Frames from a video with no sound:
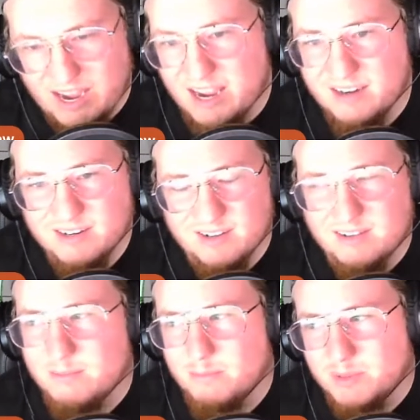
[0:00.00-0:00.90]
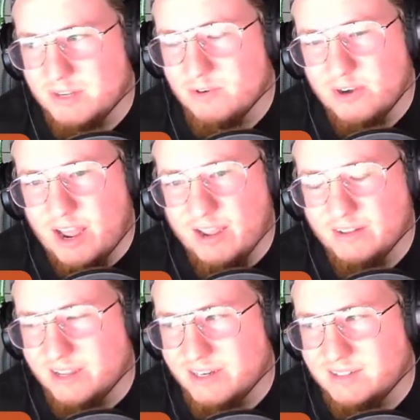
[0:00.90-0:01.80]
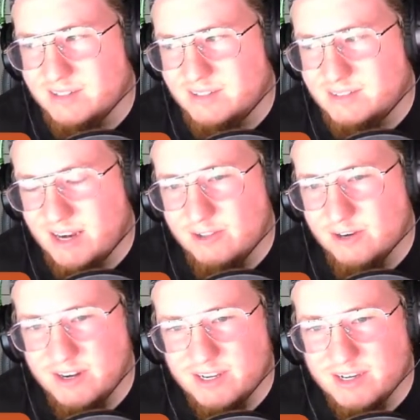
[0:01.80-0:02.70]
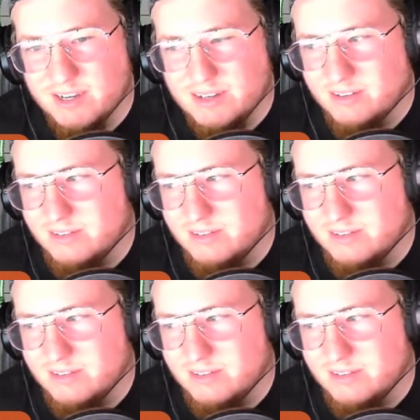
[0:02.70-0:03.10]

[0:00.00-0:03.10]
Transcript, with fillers: And believe it or not, like Tyler Heinicke